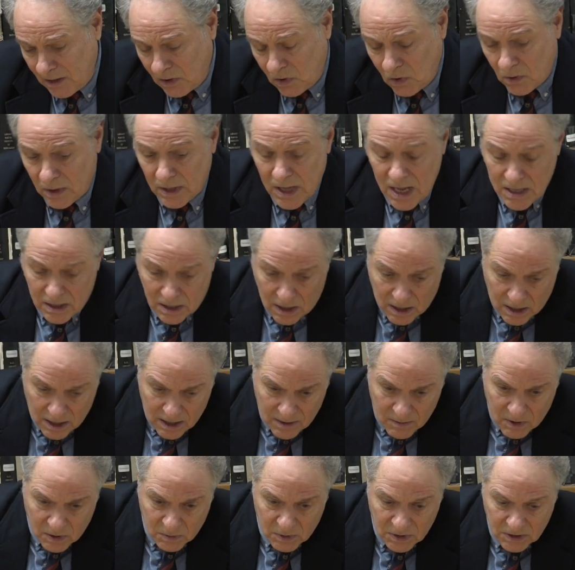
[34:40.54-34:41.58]
during that
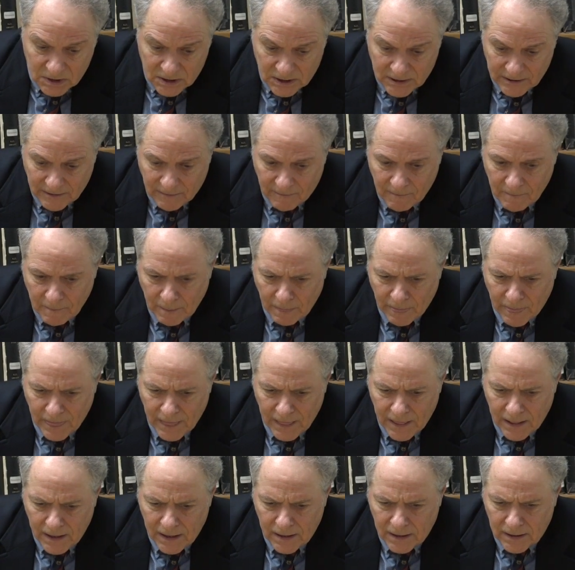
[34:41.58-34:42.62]
time, I was
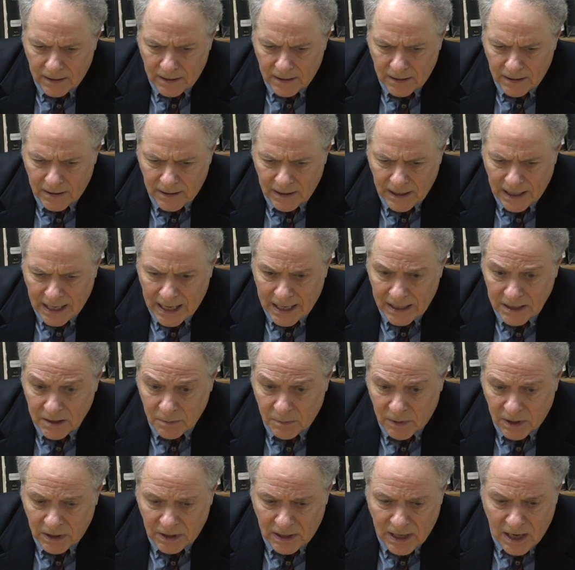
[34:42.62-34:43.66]
uh, asked
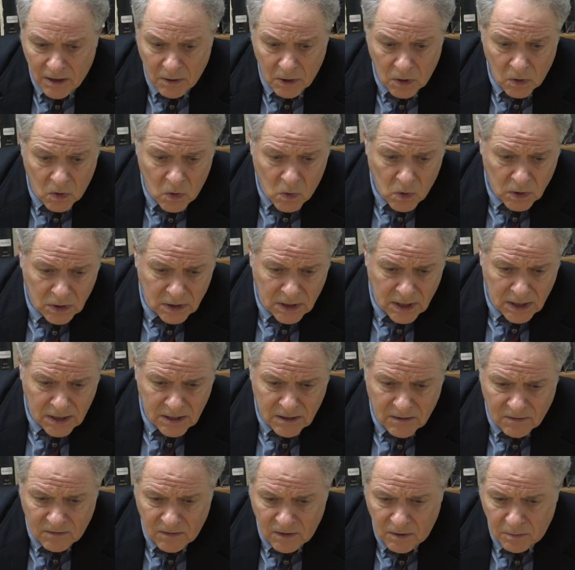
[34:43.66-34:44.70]
by Dario Cortez,
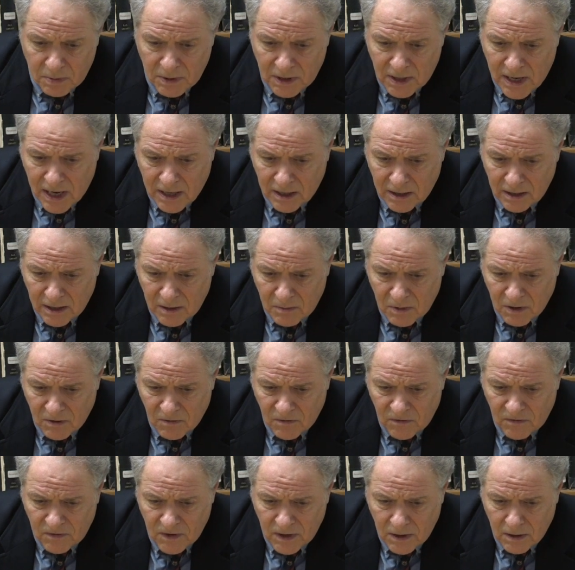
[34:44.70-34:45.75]
the VP Academic
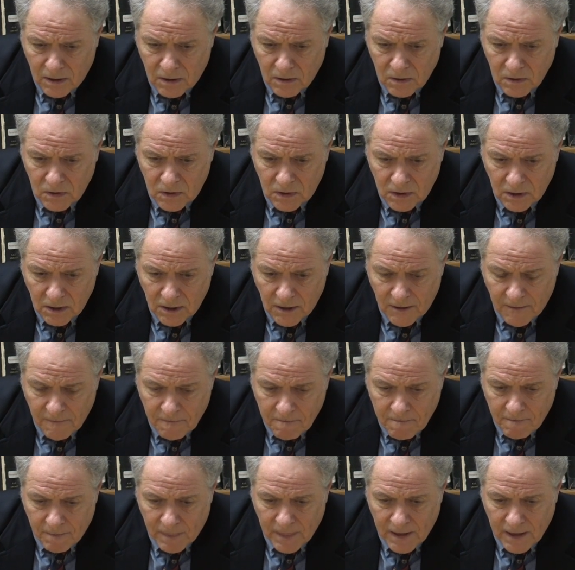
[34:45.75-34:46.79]
Affairs.
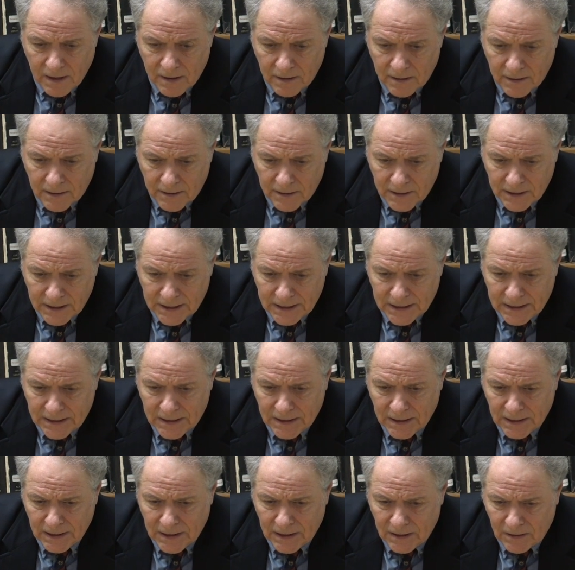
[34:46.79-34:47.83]
Uh,
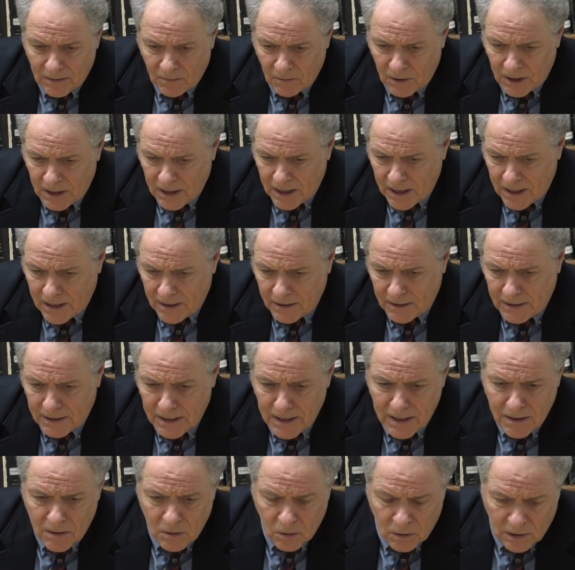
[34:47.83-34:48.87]
we had a
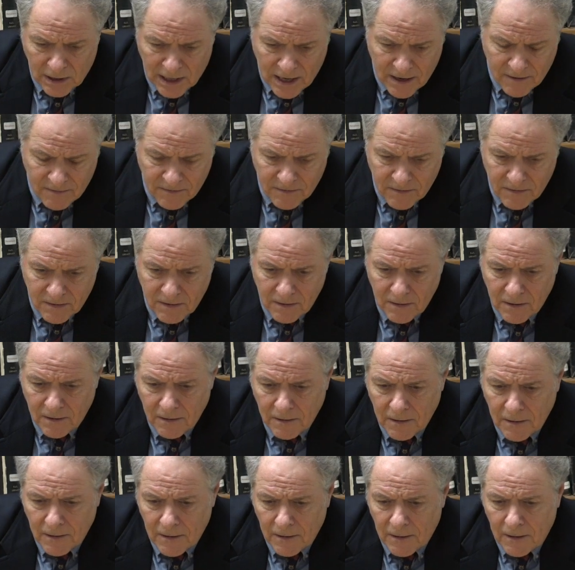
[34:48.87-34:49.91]
dean who left,
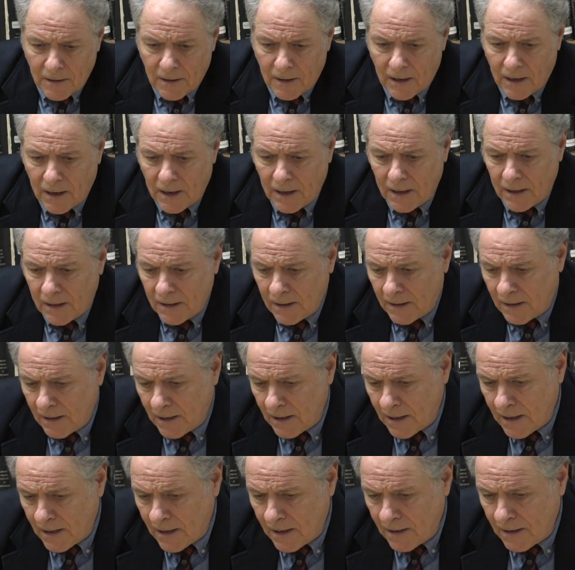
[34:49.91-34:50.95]
and
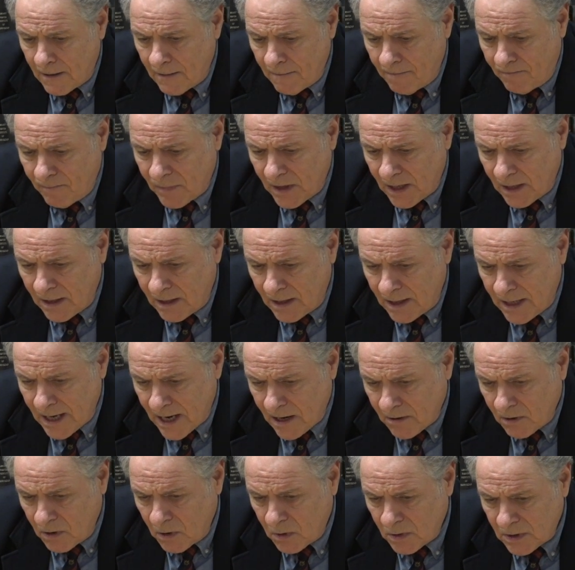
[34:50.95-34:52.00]
and
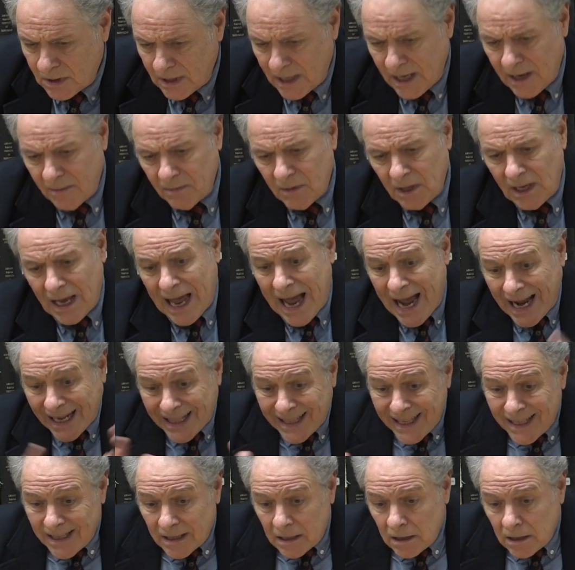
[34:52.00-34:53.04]
Dario was named the
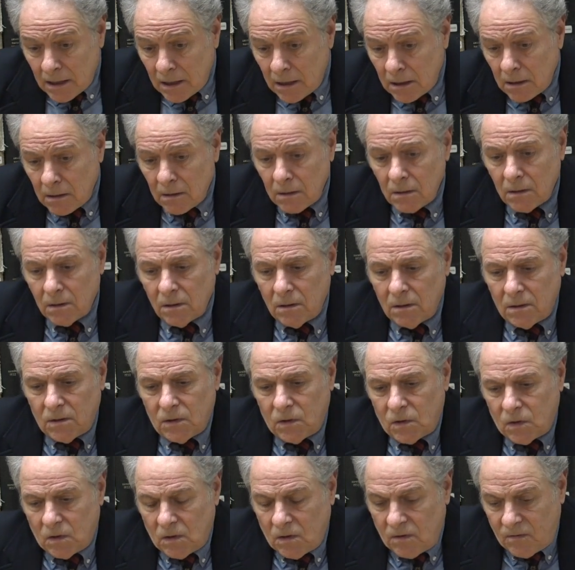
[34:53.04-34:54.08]
acting dean
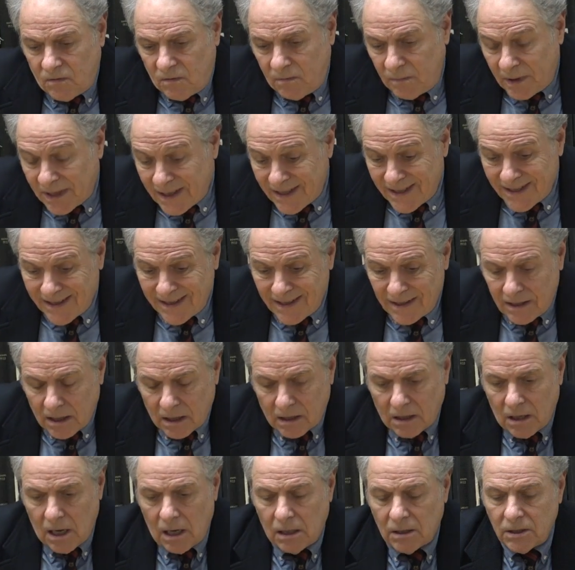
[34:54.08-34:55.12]
of business and
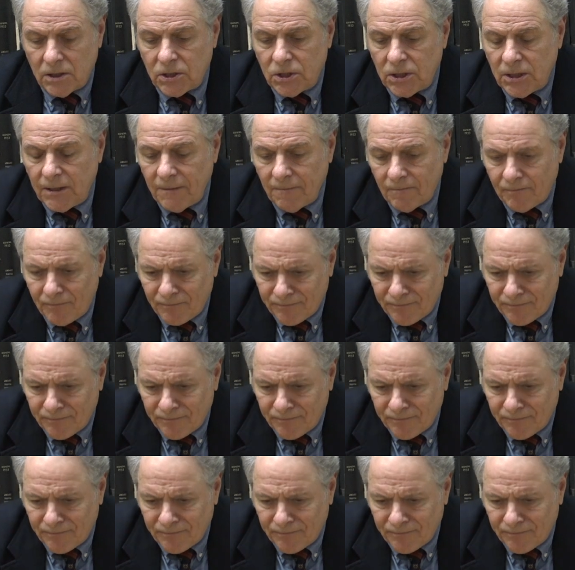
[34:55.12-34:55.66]
technology.